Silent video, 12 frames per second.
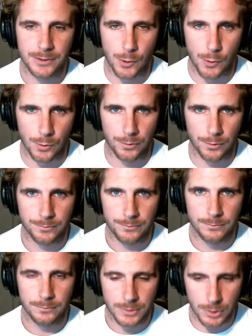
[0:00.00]

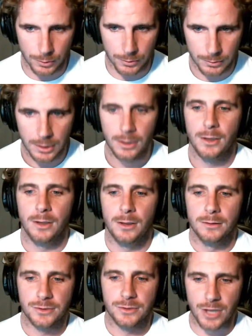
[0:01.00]
Cool? Cool?
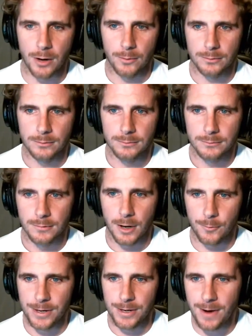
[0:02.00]
So,
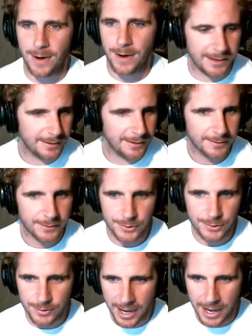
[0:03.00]
are we ready?
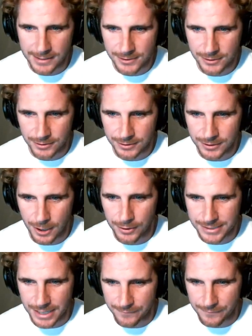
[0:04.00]
You guys good to
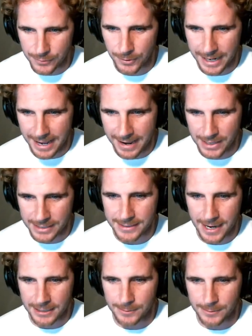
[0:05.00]
go? Does everyone have
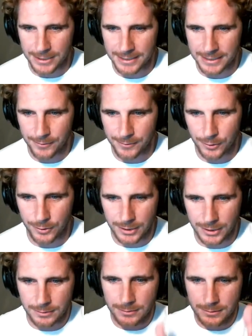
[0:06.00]
that document
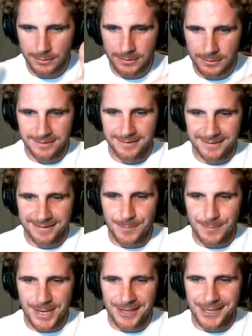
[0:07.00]
downloaded?
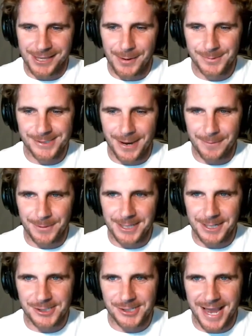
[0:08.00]
Give me a thumbs up
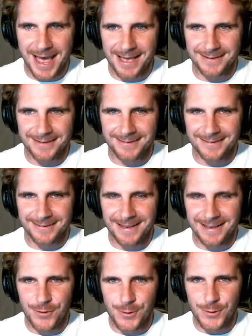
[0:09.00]
in the chat
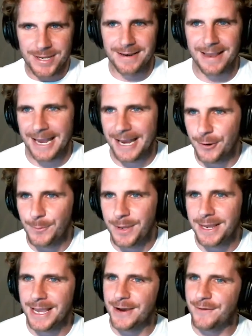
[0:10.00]
if you can hear
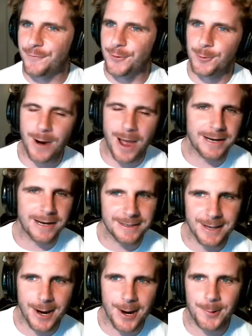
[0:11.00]
me, if we're ready
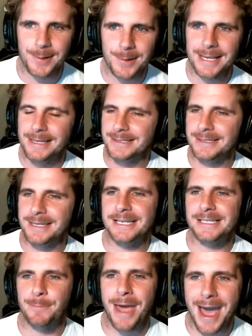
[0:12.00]
to go. We This
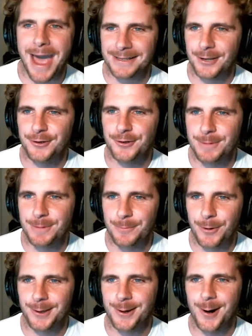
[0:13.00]
thing is packed, hundreds of
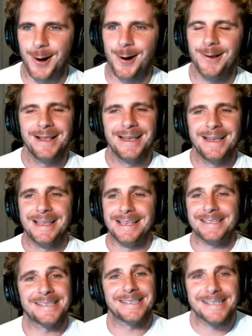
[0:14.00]
people on the call.
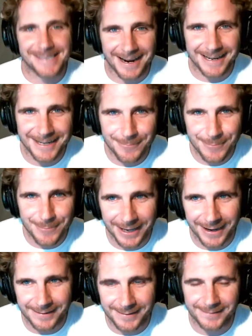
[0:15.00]
This is exciting
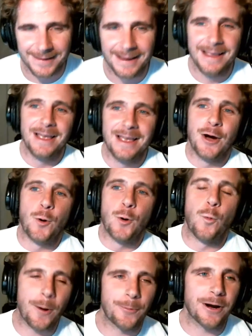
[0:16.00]
because
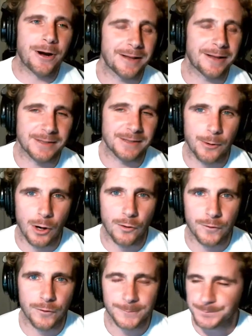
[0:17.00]
what we're about to go
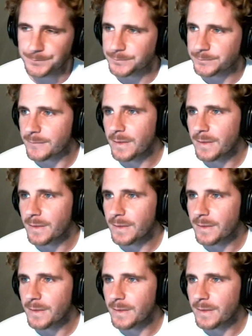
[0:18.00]
over.